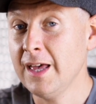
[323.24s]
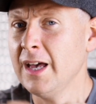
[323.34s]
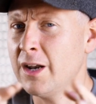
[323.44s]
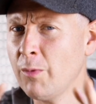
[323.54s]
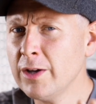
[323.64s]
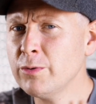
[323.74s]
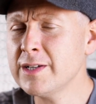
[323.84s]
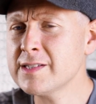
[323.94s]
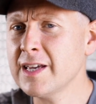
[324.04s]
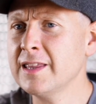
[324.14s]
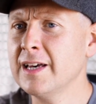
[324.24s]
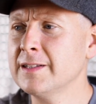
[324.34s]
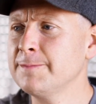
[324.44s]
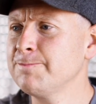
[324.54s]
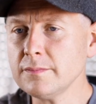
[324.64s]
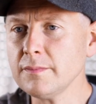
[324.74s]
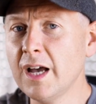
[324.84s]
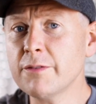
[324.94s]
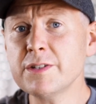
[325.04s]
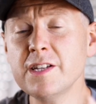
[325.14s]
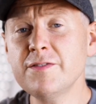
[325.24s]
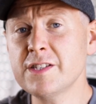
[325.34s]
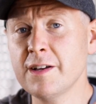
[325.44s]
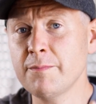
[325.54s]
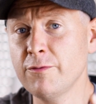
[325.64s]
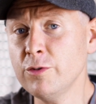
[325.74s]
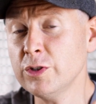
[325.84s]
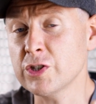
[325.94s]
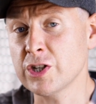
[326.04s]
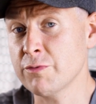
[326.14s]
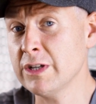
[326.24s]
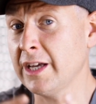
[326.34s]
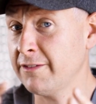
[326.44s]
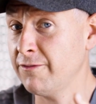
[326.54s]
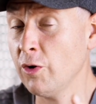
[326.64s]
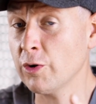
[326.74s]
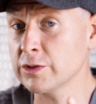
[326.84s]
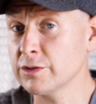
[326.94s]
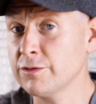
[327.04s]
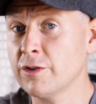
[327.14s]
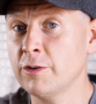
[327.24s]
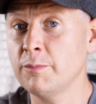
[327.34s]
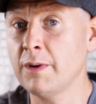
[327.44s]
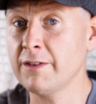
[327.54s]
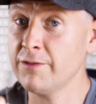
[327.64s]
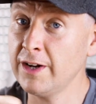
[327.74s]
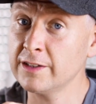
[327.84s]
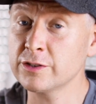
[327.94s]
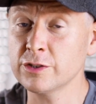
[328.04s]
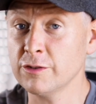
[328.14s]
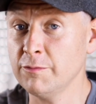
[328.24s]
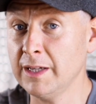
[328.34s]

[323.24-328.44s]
And why do I say that? I received some footage and real-life photos from my friend Krzysztof